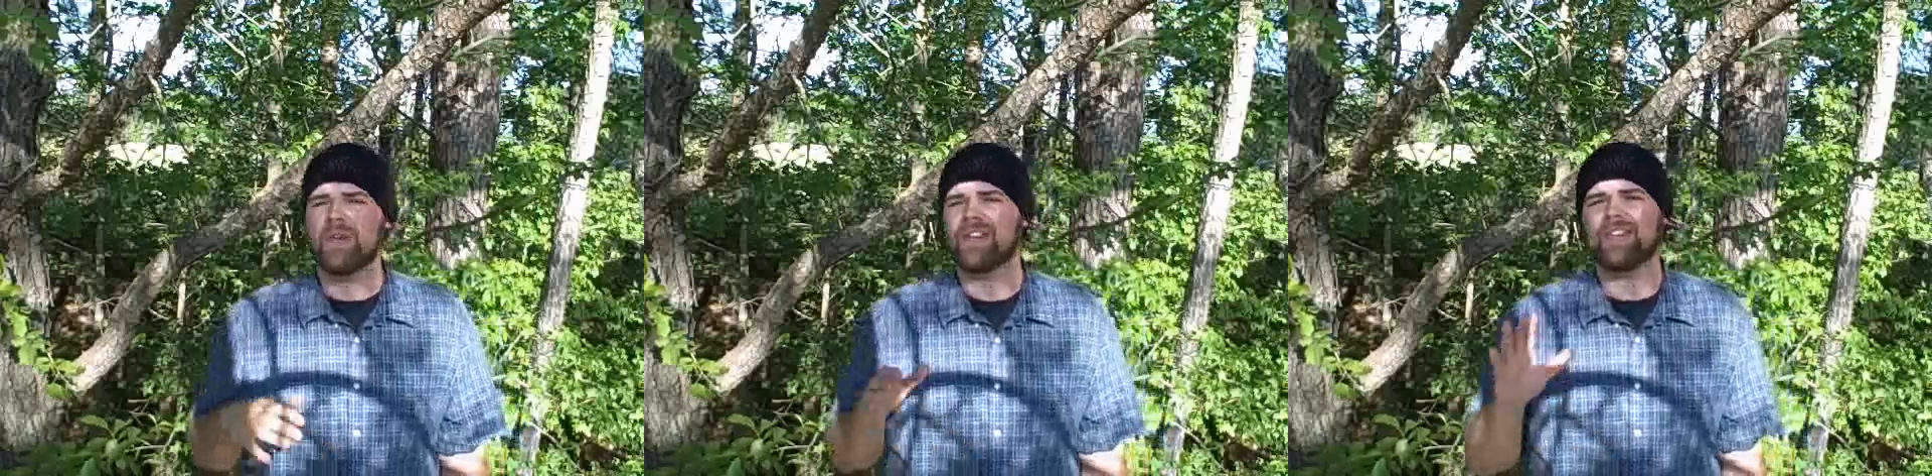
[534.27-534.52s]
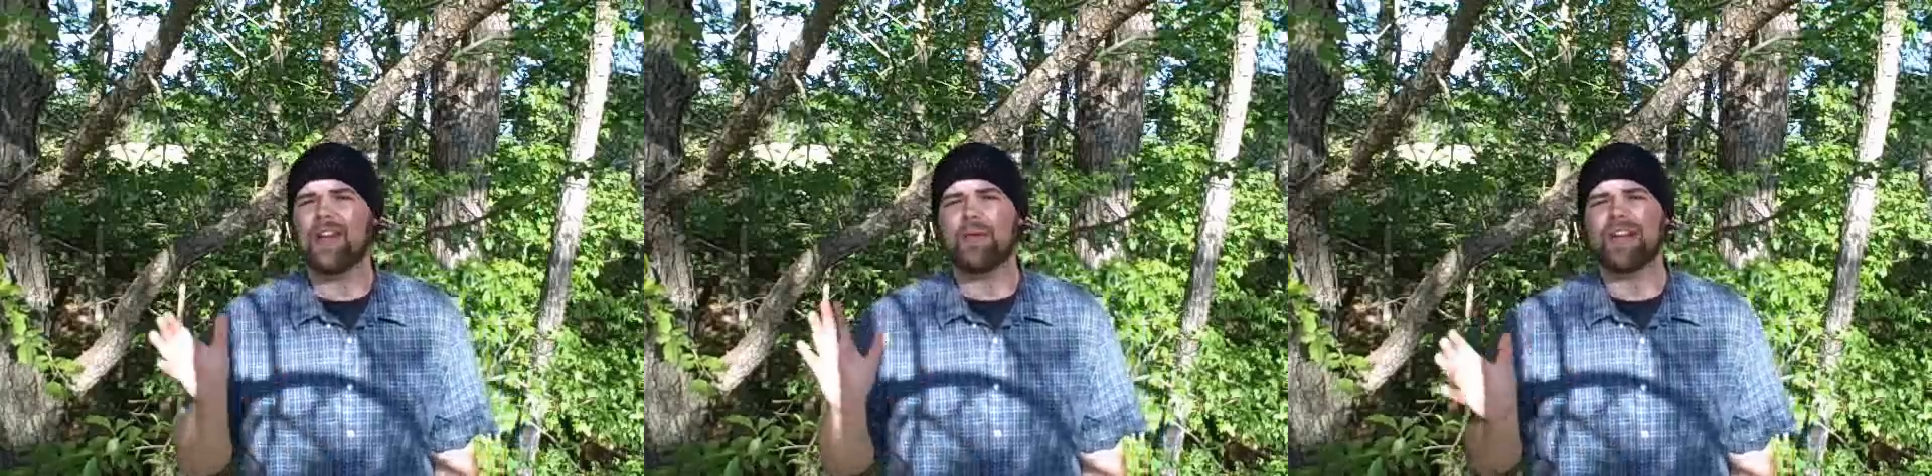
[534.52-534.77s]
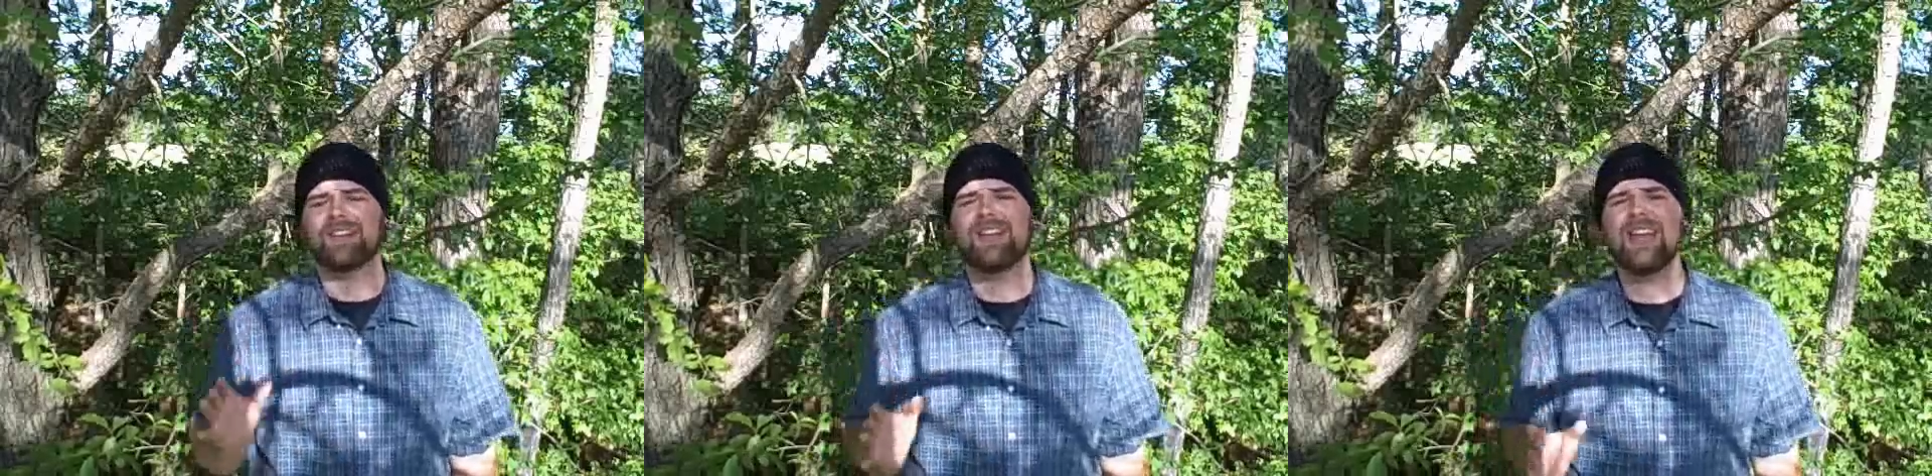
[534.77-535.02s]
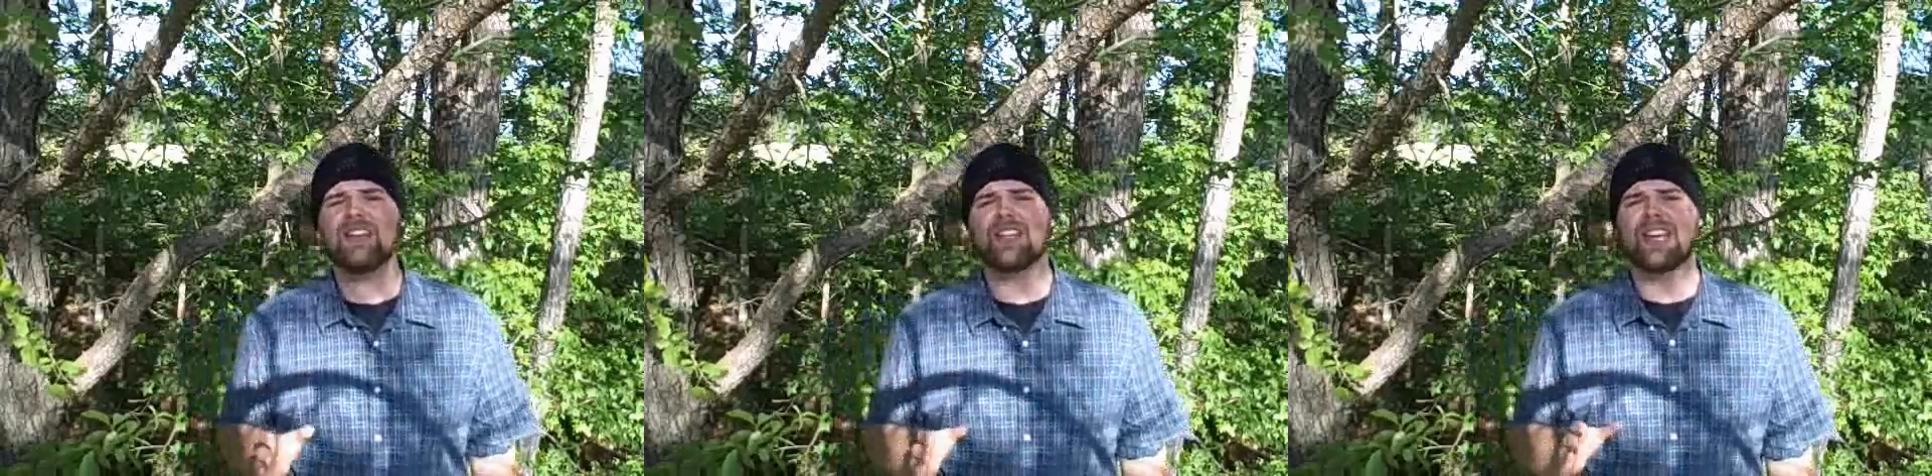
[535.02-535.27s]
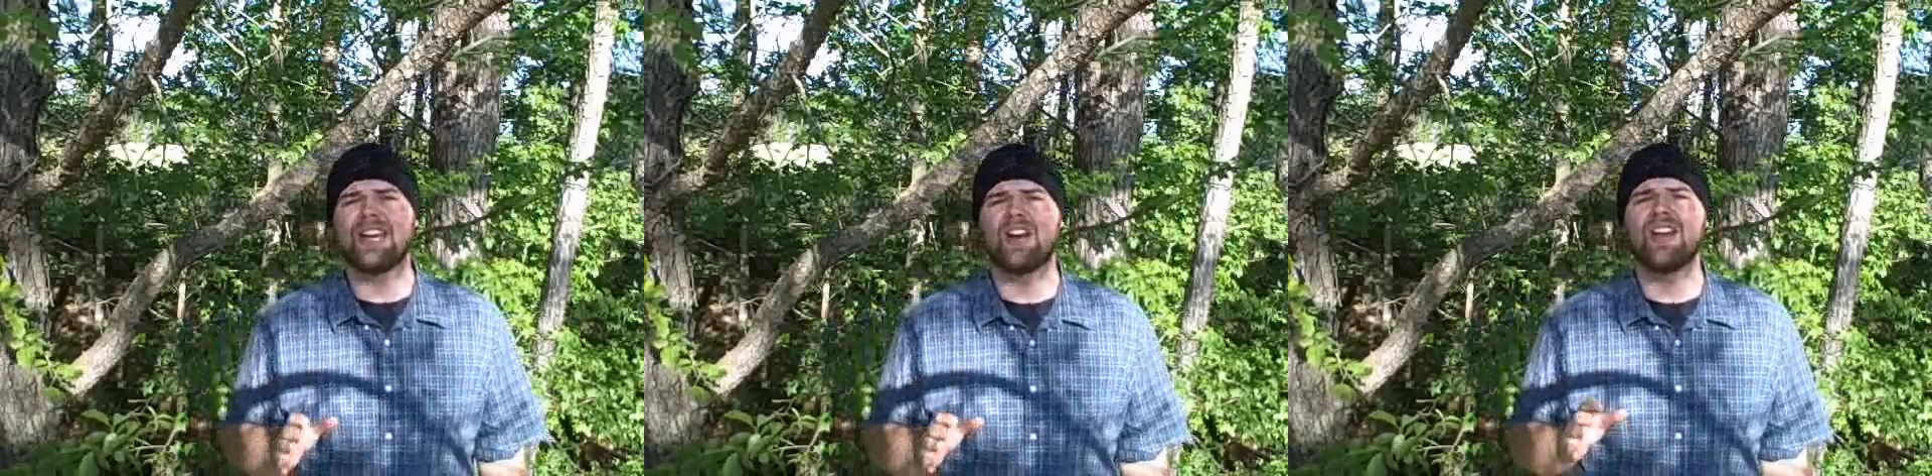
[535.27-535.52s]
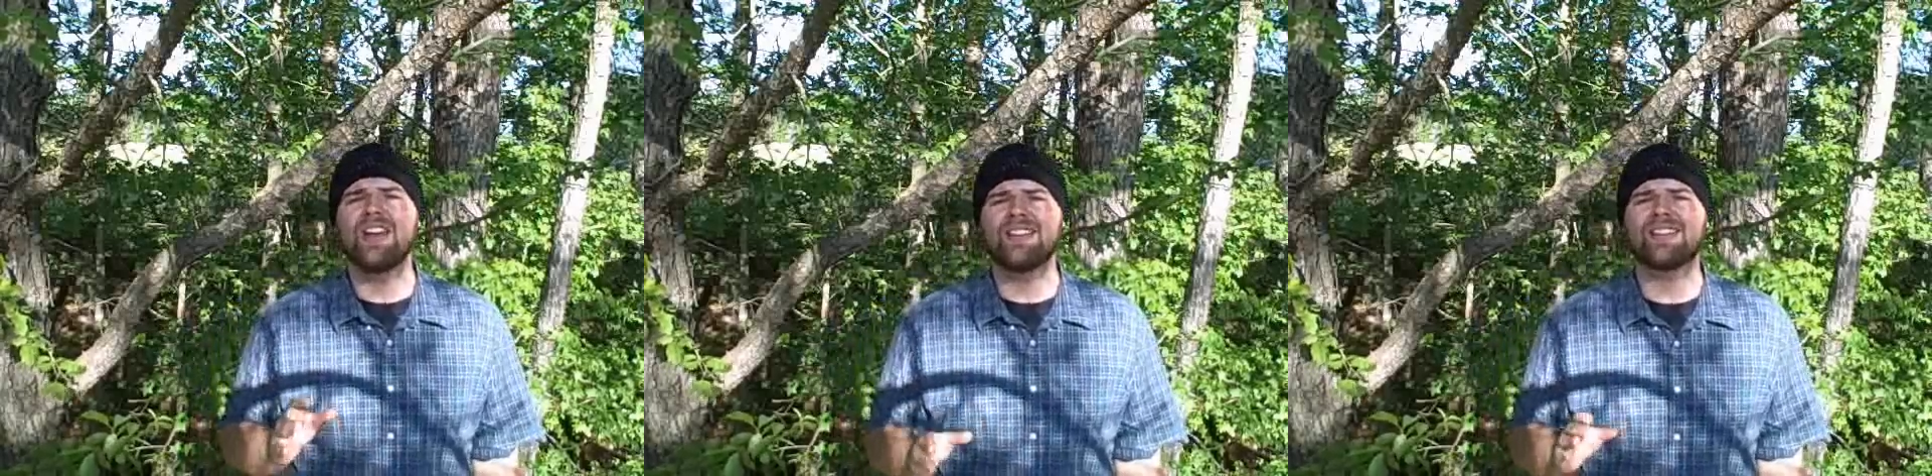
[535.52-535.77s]
That's not what he's teaching
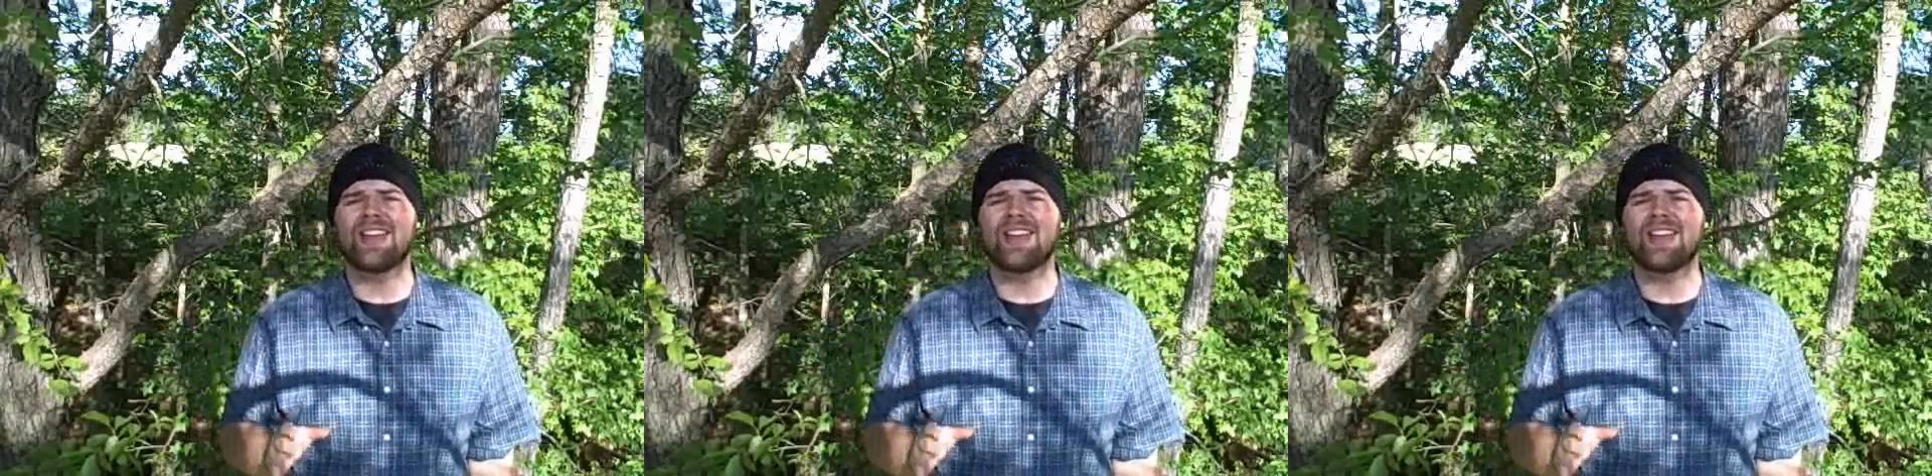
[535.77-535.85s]
here. He's